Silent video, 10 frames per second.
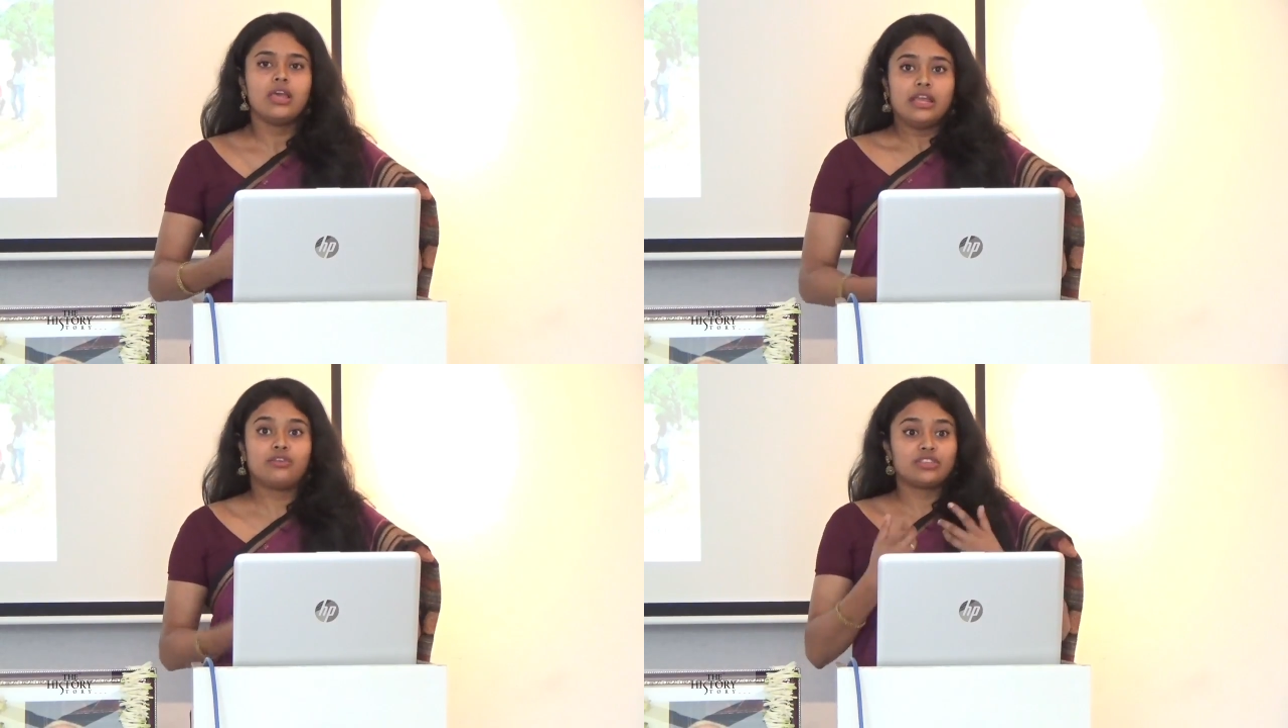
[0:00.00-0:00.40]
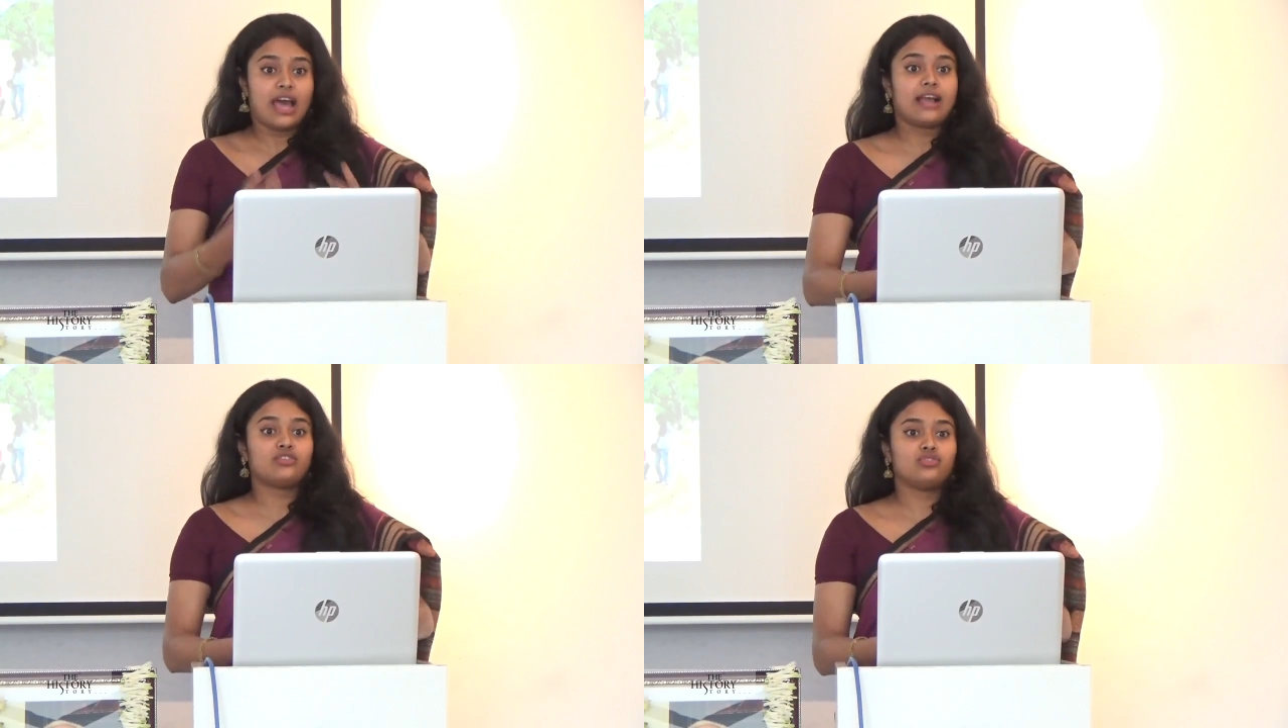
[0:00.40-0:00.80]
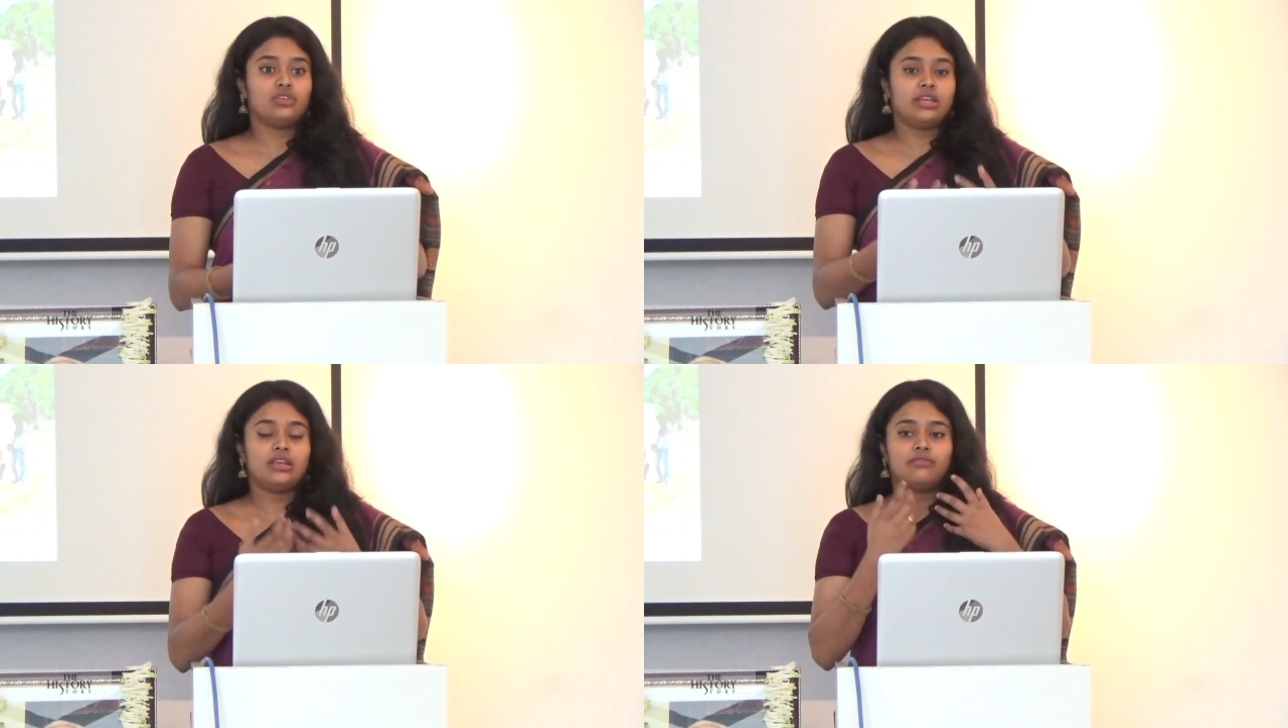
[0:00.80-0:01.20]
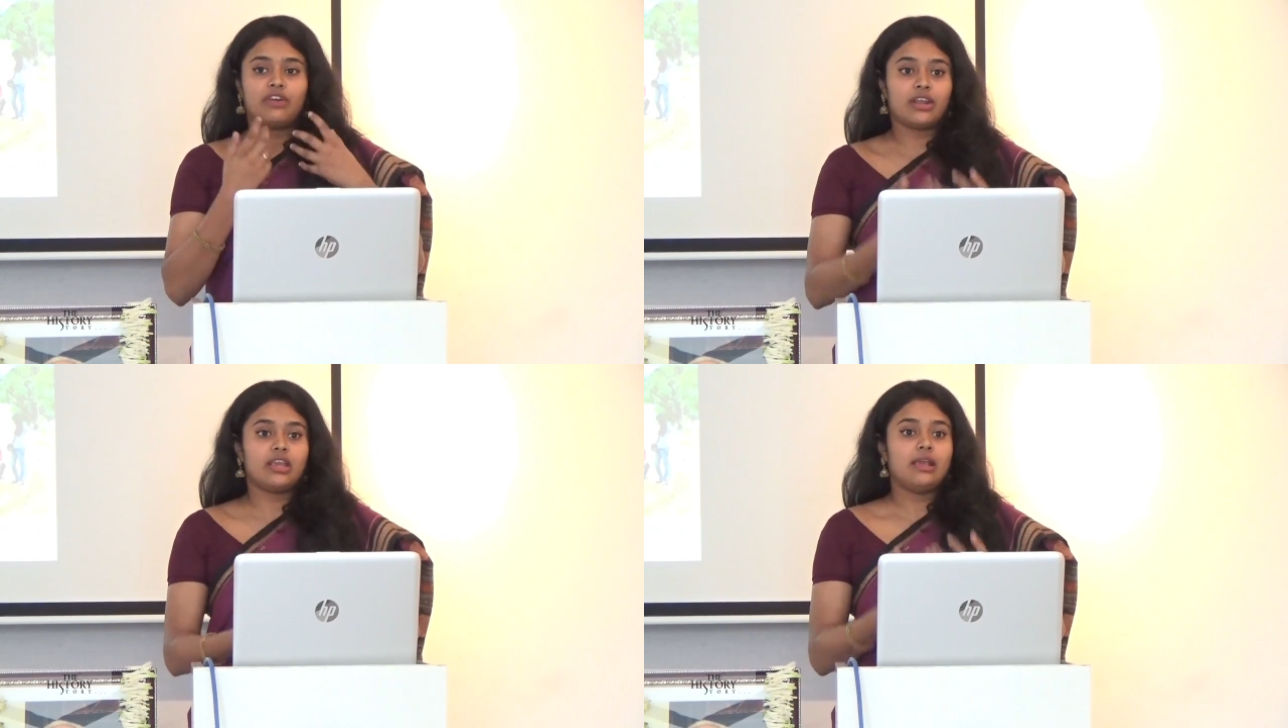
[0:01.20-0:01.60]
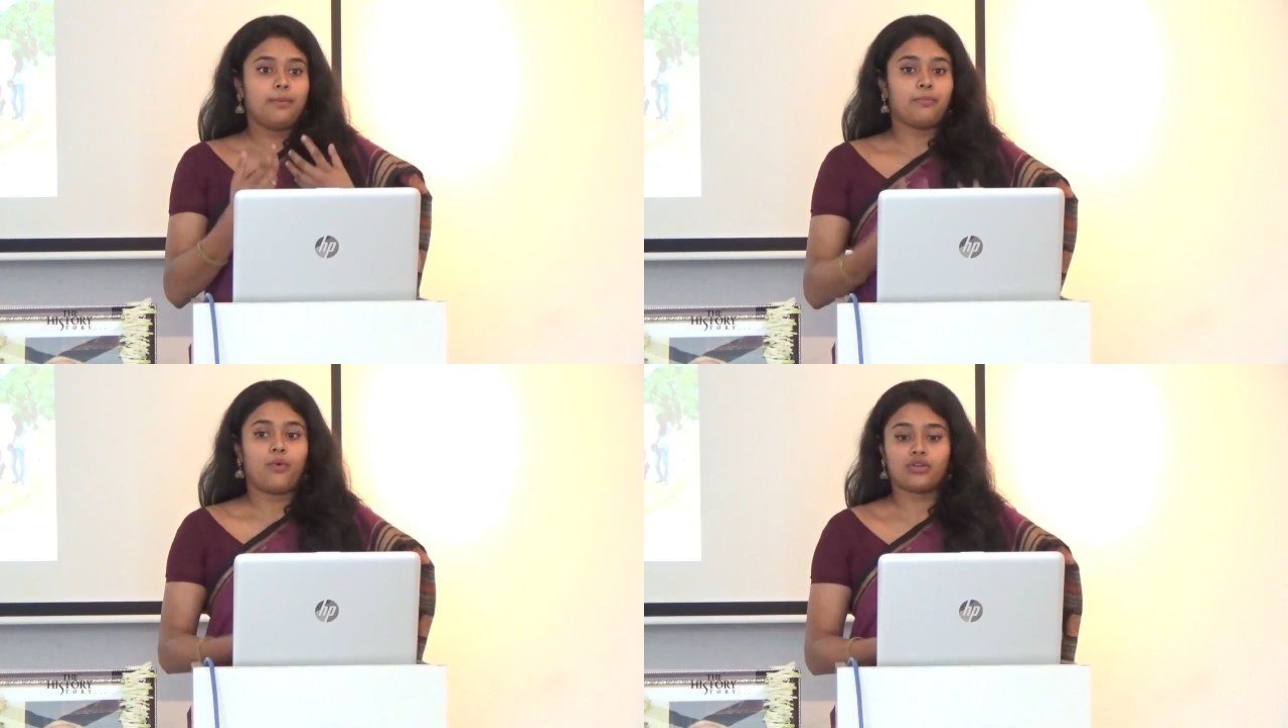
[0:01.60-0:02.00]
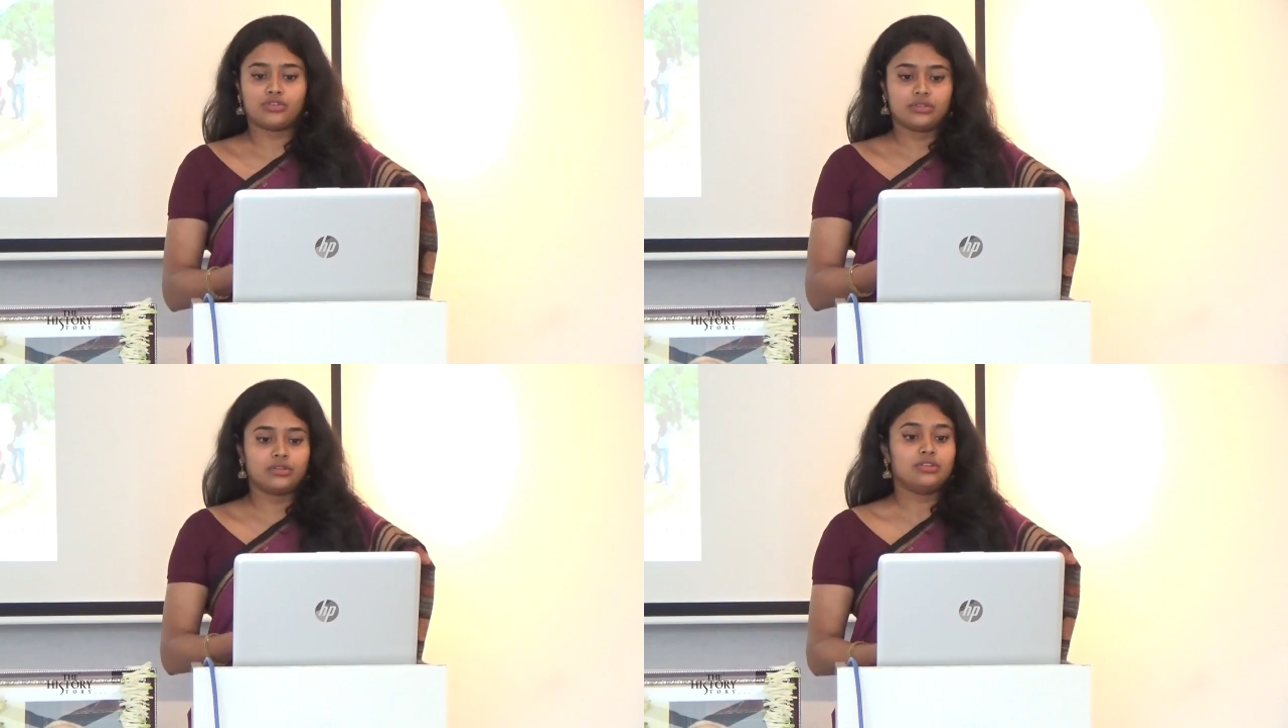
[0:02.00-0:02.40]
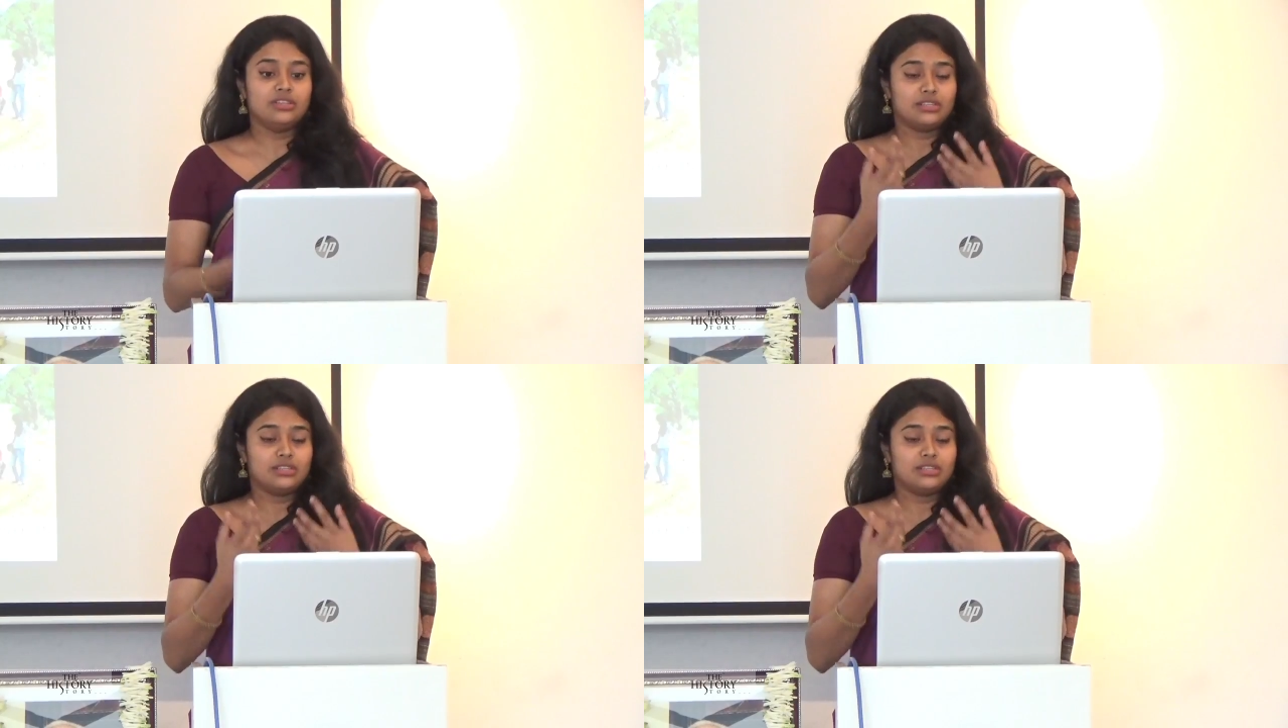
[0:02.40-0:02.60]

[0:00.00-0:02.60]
It was actually very important,